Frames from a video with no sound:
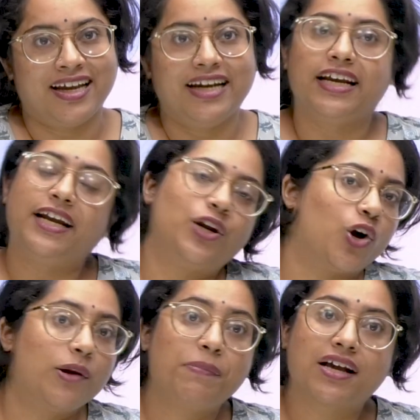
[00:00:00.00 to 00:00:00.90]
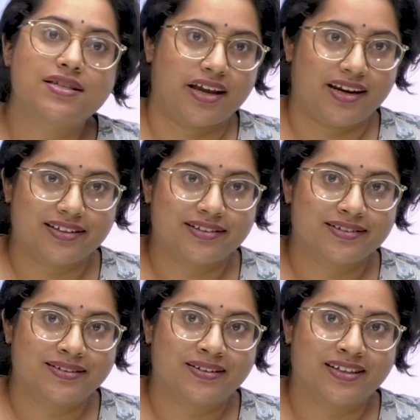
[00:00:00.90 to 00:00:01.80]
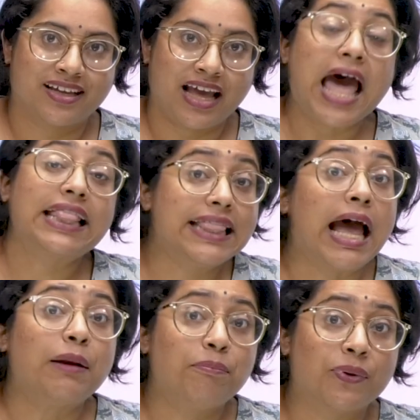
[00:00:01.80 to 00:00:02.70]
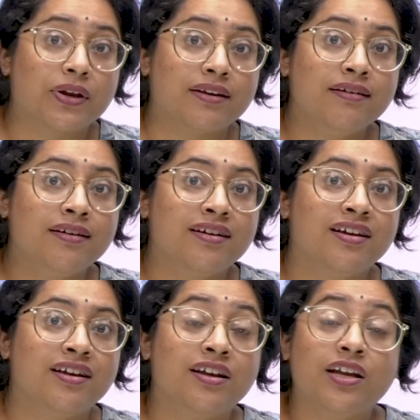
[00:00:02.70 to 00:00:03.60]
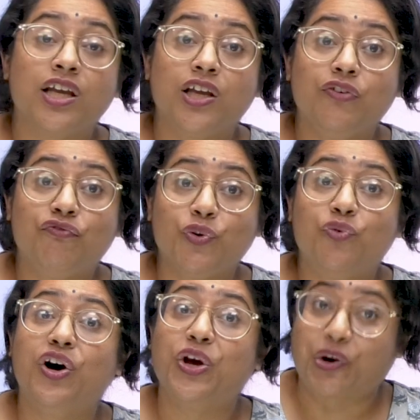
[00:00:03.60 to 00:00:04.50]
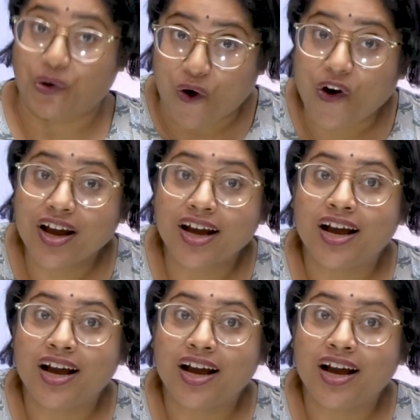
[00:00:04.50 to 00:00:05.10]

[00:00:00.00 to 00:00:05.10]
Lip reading: India did not pick a side. At that point, if you were wrong,